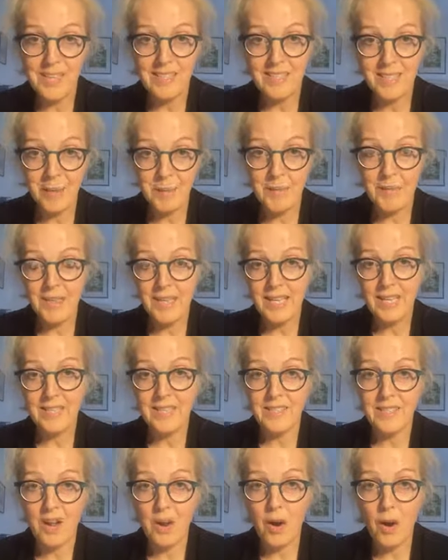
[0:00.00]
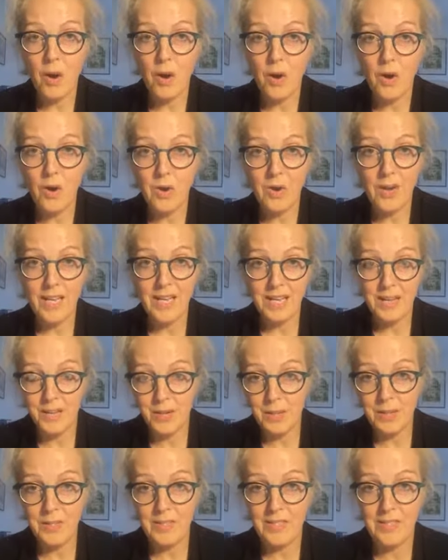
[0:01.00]
some things are
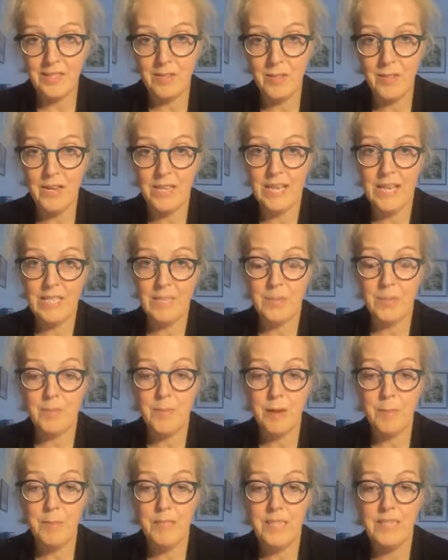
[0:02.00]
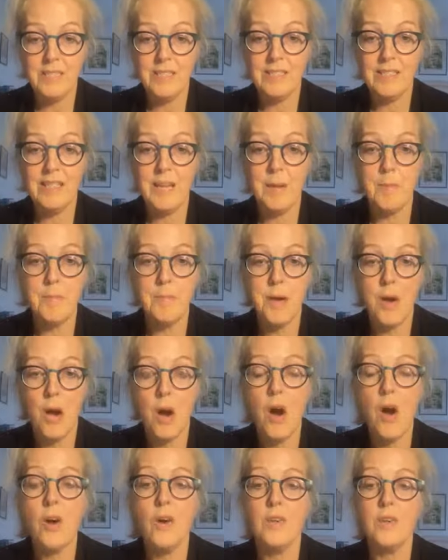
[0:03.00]
included as financial remedy and some
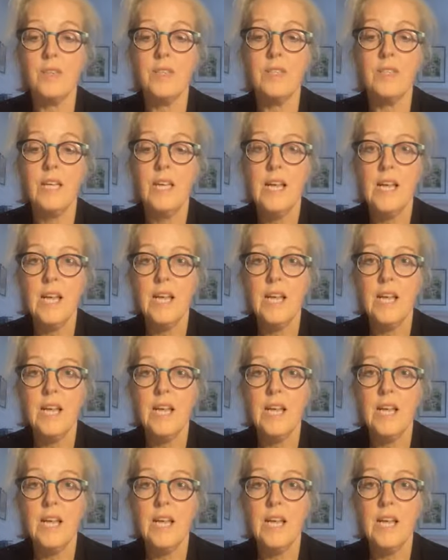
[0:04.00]
aren't.